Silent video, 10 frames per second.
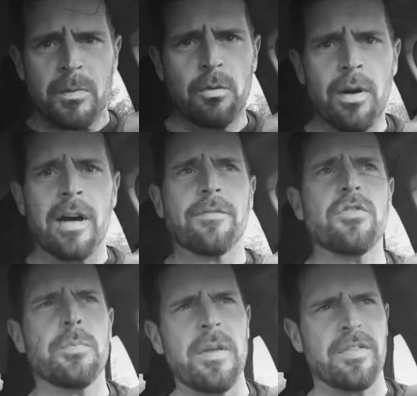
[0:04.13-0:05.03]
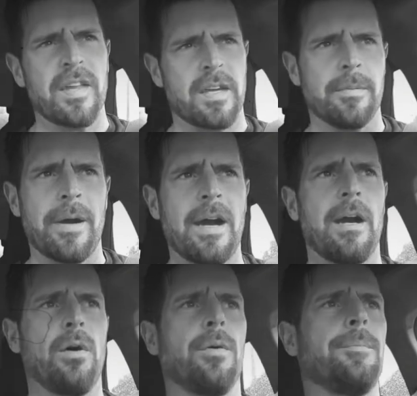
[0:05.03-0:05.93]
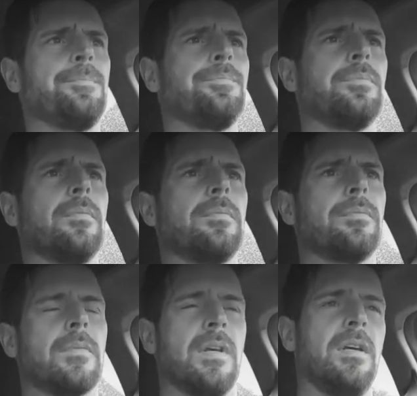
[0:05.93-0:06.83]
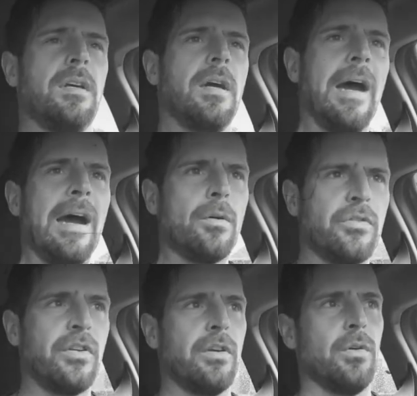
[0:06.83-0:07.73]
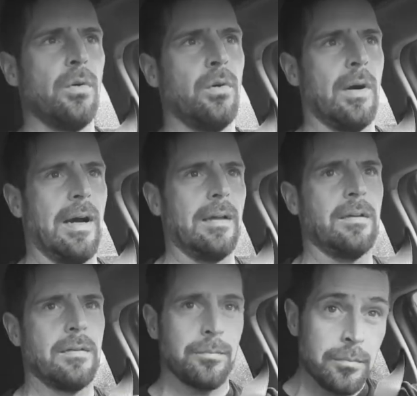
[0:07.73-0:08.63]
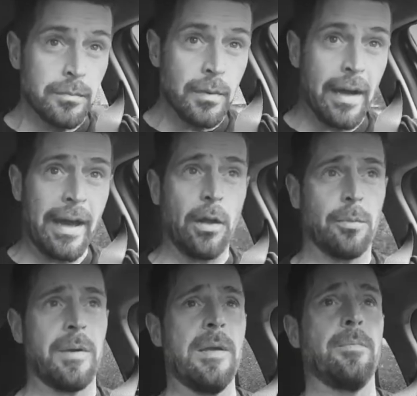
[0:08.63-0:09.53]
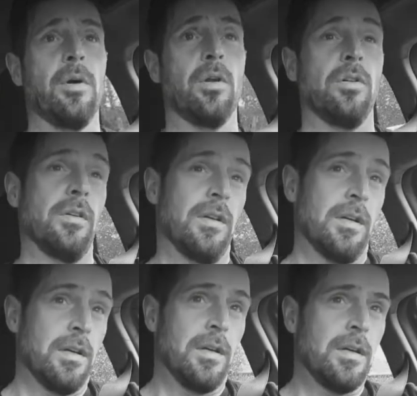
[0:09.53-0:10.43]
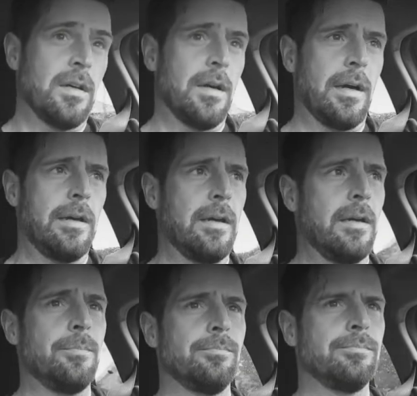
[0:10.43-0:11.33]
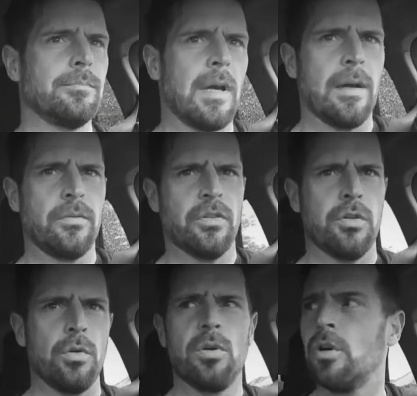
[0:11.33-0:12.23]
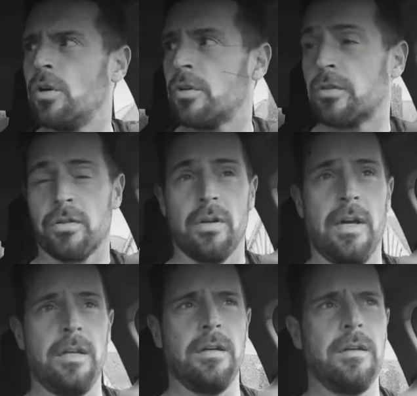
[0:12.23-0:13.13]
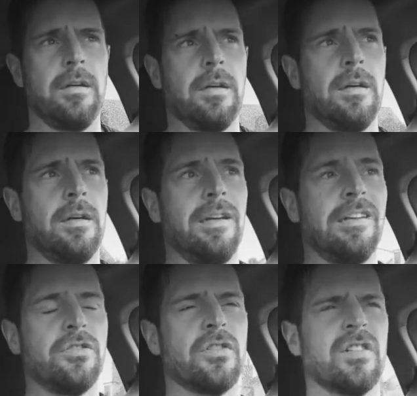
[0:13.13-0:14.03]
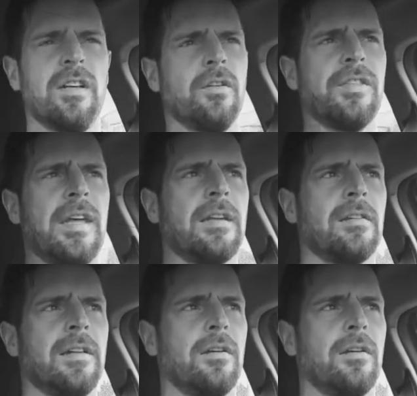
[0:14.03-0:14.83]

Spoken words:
Right, I've just been thinking about how to help people, how to do good, and it's just little things.